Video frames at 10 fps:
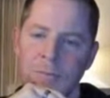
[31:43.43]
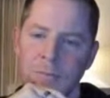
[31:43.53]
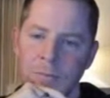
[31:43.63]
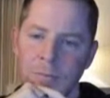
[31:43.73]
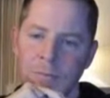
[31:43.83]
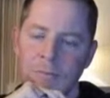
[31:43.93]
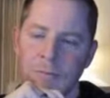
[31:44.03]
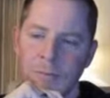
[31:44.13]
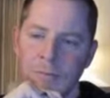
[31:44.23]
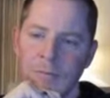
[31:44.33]
I think he's in a
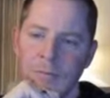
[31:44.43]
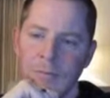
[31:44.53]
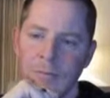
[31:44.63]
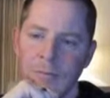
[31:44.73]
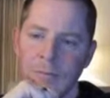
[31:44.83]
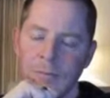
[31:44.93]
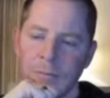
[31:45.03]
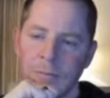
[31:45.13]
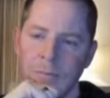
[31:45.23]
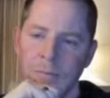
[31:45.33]
no-lose situation.
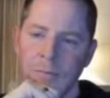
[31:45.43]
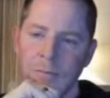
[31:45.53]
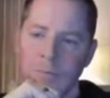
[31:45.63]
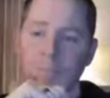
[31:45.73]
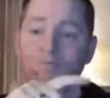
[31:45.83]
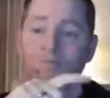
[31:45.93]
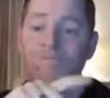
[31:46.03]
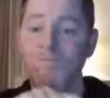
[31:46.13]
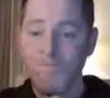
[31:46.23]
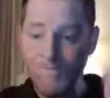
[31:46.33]

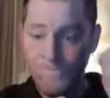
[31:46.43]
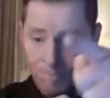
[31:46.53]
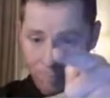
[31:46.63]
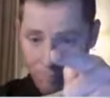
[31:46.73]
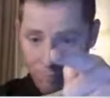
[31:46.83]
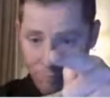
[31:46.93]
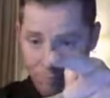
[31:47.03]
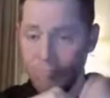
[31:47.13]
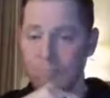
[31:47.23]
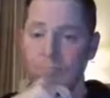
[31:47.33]
No
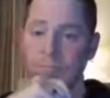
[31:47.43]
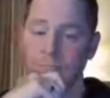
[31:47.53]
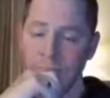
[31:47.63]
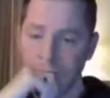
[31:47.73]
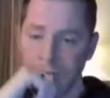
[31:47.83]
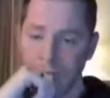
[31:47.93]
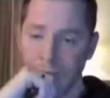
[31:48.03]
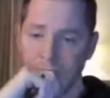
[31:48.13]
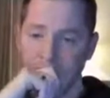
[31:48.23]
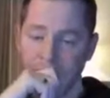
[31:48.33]
one's expecting
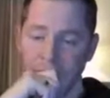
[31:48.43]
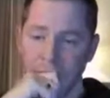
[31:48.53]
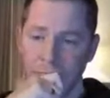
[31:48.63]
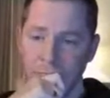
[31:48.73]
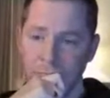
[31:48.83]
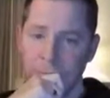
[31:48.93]
anything out of him.